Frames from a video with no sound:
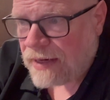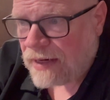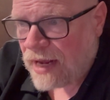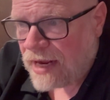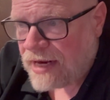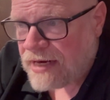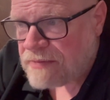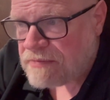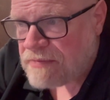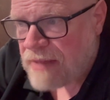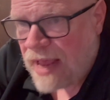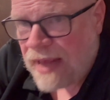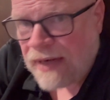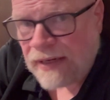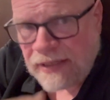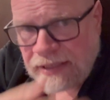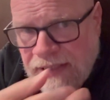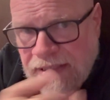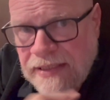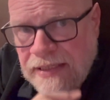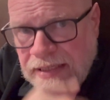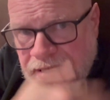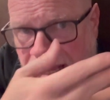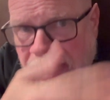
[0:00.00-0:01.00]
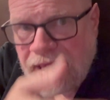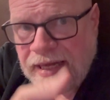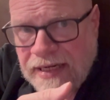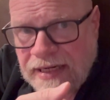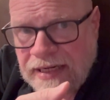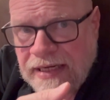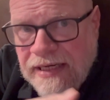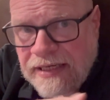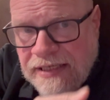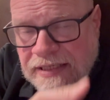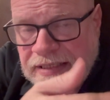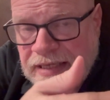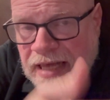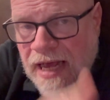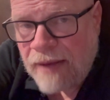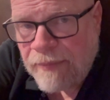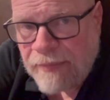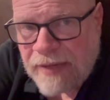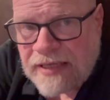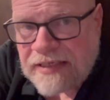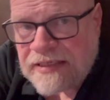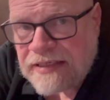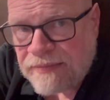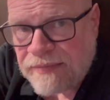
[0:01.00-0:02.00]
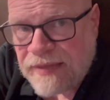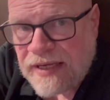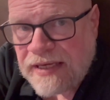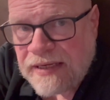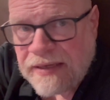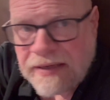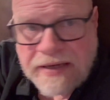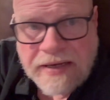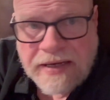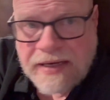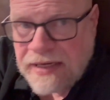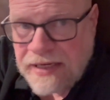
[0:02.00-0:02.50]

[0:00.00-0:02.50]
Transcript: like Manley indicated in his comment to me,